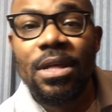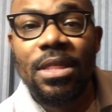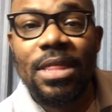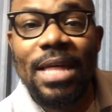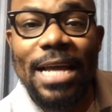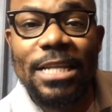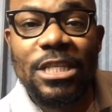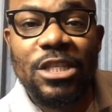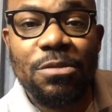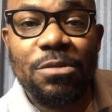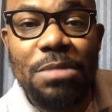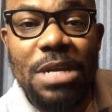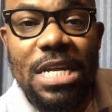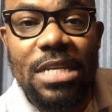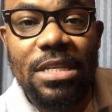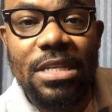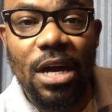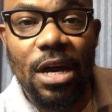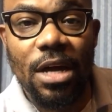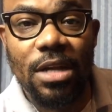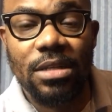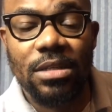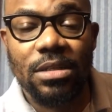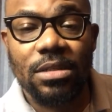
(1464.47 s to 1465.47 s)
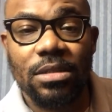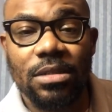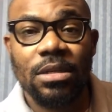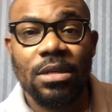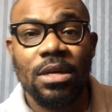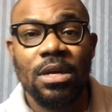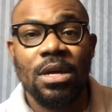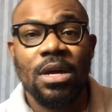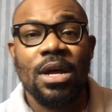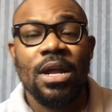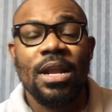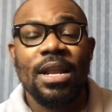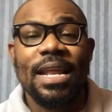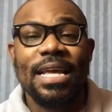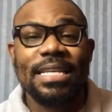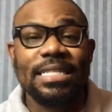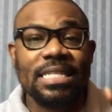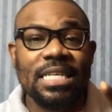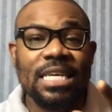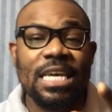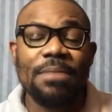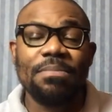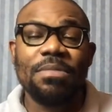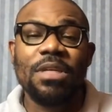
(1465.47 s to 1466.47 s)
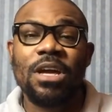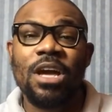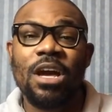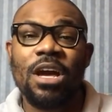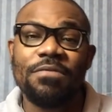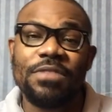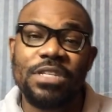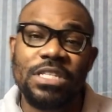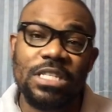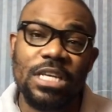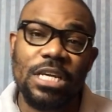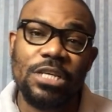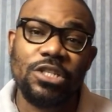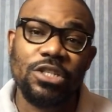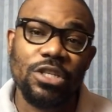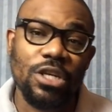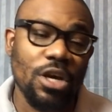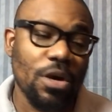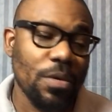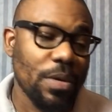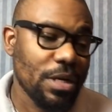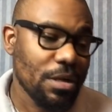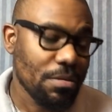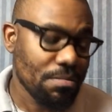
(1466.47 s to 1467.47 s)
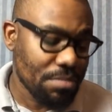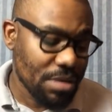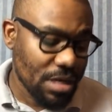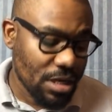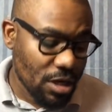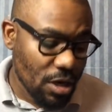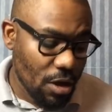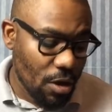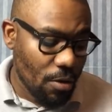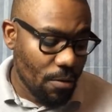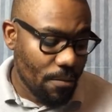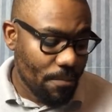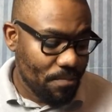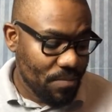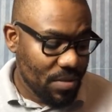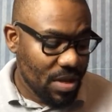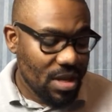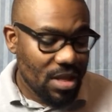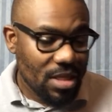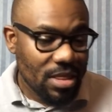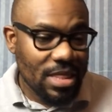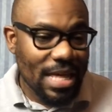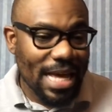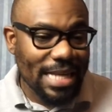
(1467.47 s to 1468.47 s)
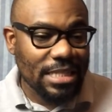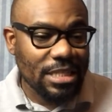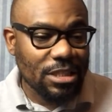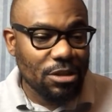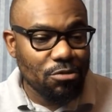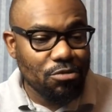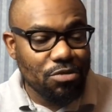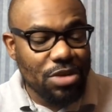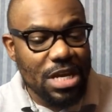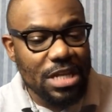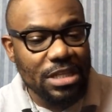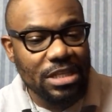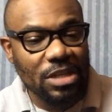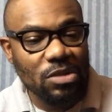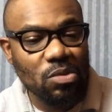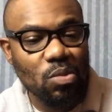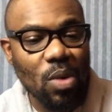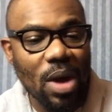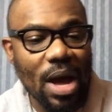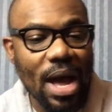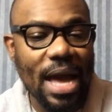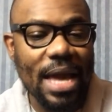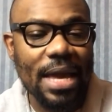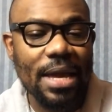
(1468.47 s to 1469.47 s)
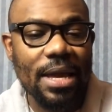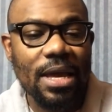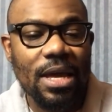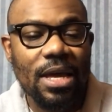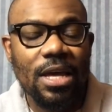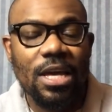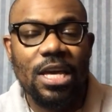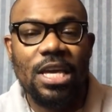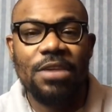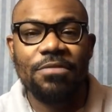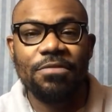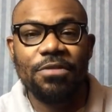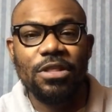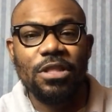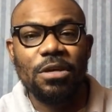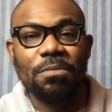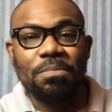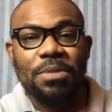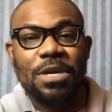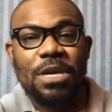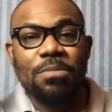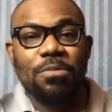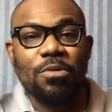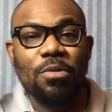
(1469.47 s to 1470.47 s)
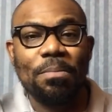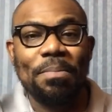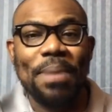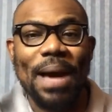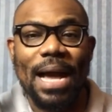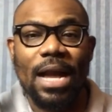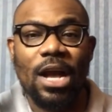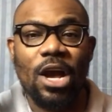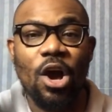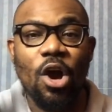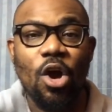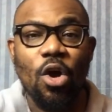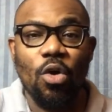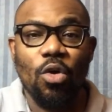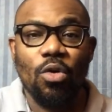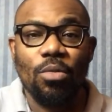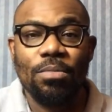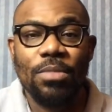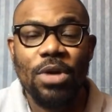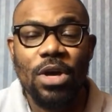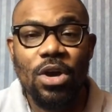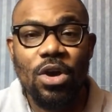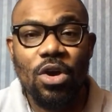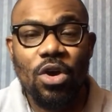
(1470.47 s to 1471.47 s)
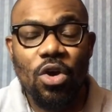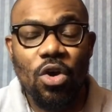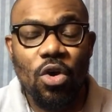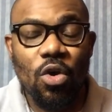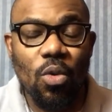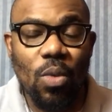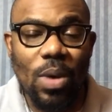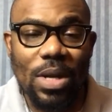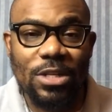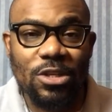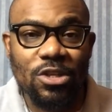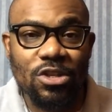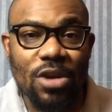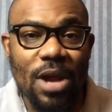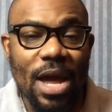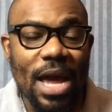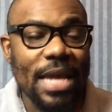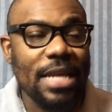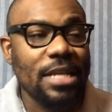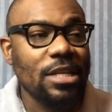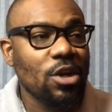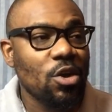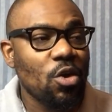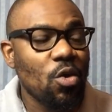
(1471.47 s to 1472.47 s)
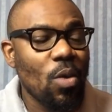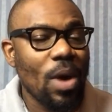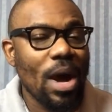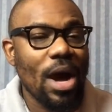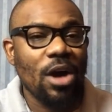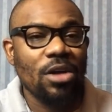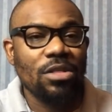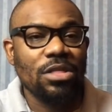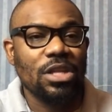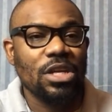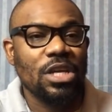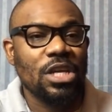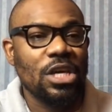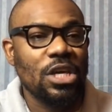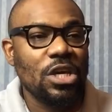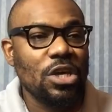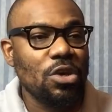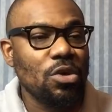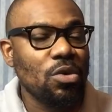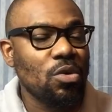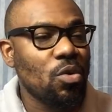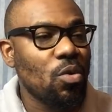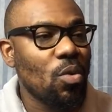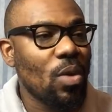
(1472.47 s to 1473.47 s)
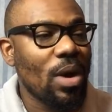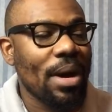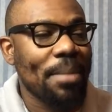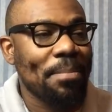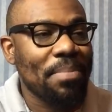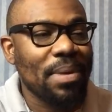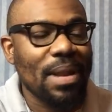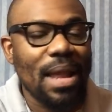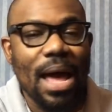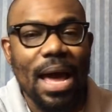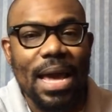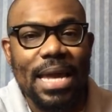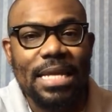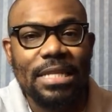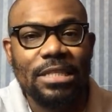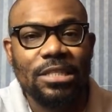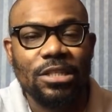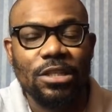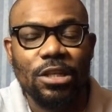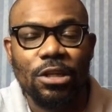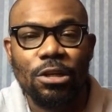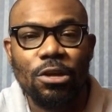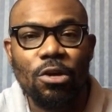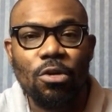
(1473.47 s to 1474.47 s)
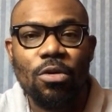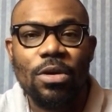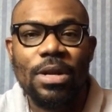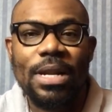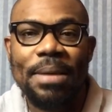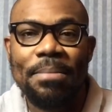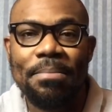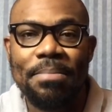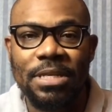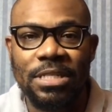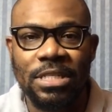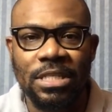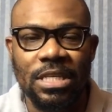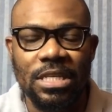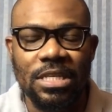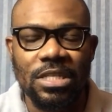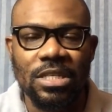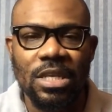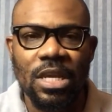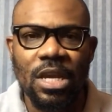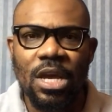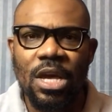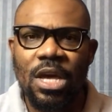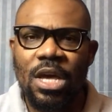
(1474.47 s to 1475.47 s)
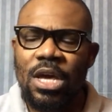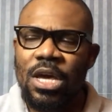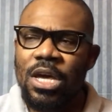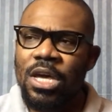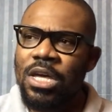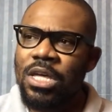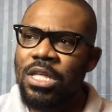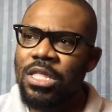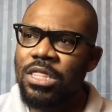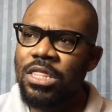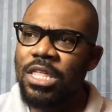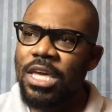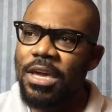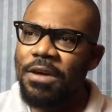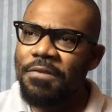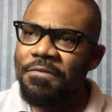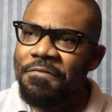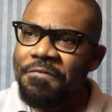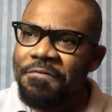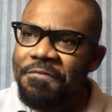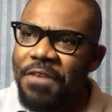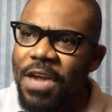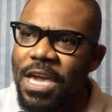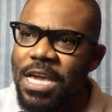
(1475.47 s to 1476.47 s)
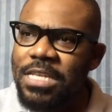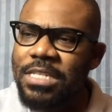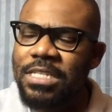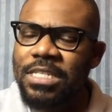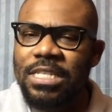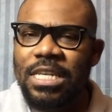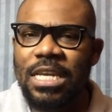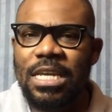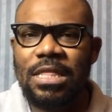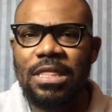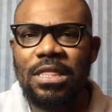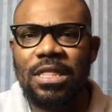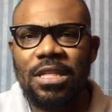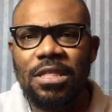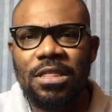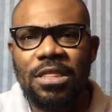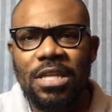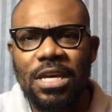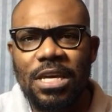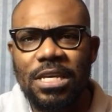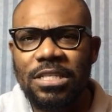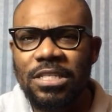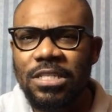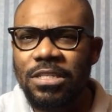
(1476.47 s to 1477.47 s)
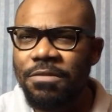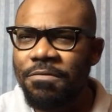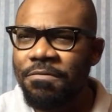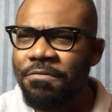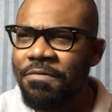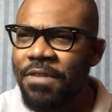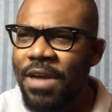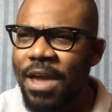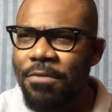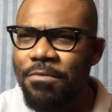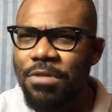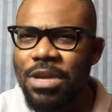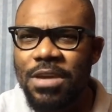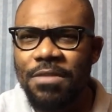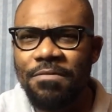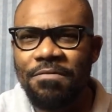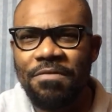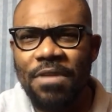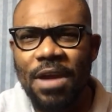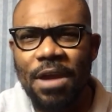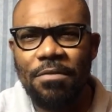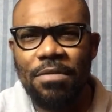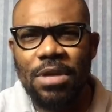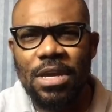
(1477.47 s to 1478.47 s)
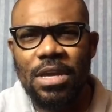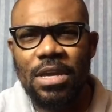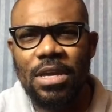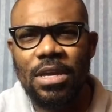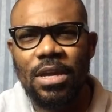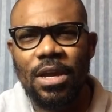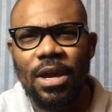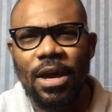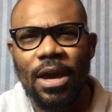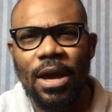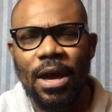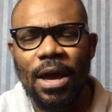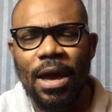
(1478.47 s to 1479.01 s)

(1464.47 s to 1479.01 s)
that's me done. Let's keep the conversation going on below. That's the reason why even the people back home who are on the queue, who are applying to the local embassies, they are facing this very, very,